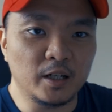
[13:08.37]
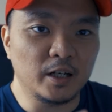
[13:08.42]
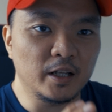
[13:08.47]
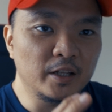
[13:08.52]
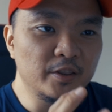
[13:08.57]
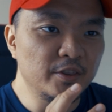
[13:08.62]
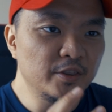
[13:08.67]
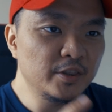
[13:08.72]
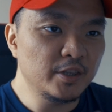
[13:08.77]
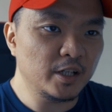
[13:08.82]

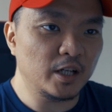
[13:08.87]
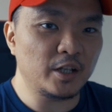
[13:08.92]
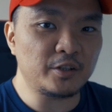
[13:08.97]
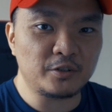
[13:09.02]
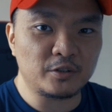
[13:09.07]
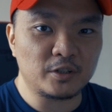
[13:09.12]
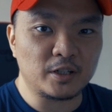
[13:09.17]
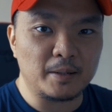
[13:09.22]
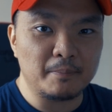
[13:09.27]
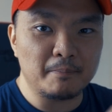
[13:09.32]

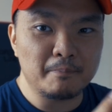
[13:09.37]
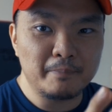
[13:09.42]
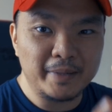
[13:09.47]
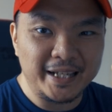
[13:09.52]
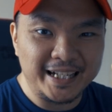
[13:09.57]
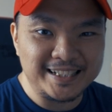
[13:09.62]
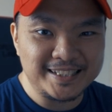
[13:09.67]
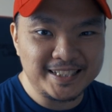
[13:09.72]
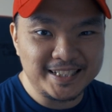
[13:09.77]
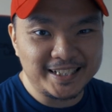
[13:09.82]
Another
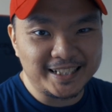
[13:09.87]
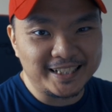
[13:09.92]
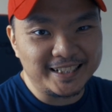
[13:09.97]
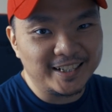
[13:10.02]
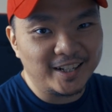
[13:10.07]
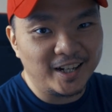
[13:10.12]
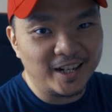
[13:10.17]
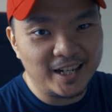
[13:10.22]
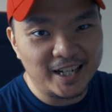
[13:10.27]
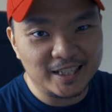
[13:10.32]
amazing
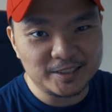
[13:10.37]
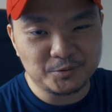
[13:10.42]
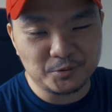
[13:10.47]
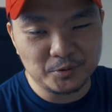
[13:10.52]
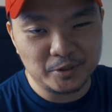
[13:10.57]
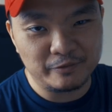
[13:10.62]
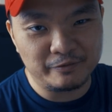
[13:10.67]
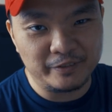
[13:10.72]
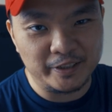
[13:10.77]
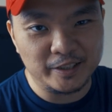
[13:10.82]
and hot
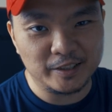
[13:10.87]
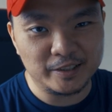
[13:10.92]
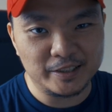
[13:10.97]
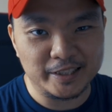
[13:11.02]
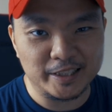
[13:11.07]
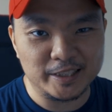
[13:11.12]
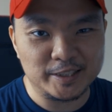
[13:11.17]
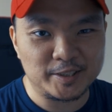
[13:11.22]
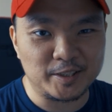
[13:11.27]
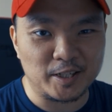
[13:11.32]
reveal
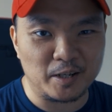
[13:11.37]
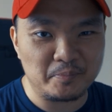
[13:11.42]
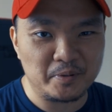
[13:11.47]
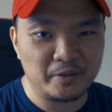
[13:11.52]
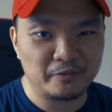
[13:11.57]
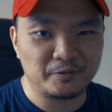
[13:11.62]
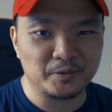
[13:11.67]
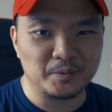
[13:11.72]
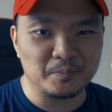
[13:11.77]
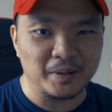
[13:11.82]
is
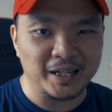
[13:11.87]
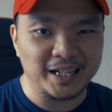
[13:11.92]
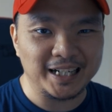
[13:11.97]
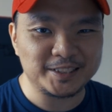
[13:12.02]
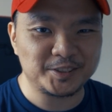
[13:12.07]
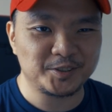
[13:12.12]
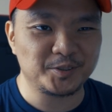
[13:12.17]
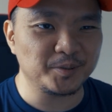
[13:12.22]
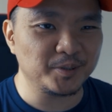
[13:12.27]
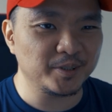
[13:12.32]
coming from
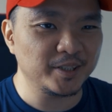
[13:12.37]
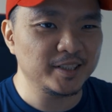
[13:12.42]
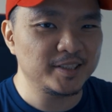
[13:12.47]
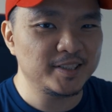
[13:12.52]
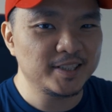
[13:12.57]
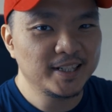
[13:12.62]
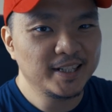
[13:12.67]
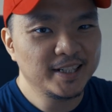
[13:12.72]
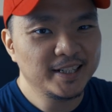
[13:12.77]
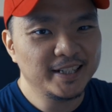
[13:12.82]
Hot
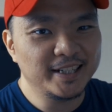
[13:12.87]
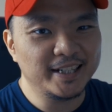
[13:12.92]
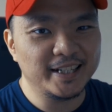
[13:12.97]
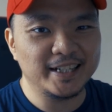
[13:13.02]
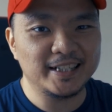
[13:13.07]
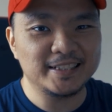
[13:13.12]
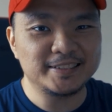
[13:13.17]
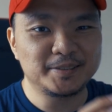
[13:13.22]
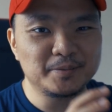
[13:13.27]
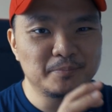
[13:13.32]
Toys,
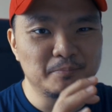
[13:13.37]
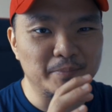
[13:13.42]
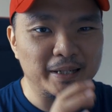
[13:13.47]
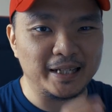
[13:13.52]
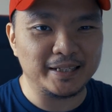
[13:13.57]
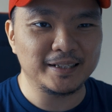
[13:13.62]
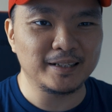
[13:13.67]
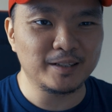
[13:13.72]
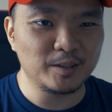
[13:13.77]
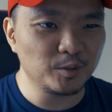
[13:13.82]
is the
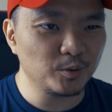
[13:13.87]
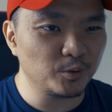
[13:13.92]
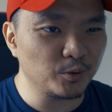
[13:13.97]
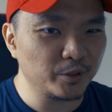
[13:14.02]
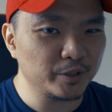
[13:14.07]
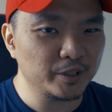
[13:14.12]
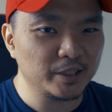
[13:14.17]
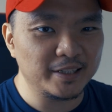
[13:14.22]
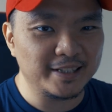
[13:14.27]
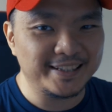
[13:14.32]

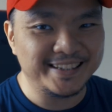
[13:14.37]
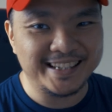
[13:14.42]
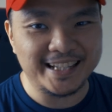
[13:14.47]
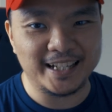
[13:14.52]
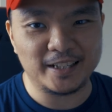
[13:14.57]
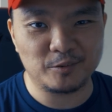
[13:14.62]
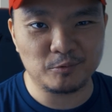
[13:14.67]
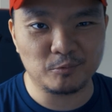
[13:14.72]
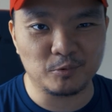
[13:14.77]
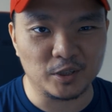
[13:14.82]
Mandalorian
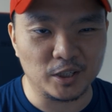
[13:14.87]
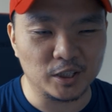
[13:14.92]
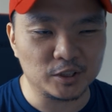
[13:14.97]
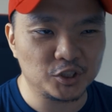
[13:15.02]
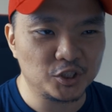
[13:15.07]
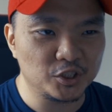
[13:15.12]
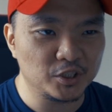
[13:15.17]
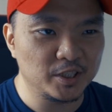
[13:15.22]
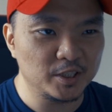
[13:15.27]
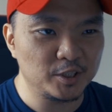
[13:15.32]
Death
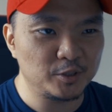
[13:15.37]
Watch.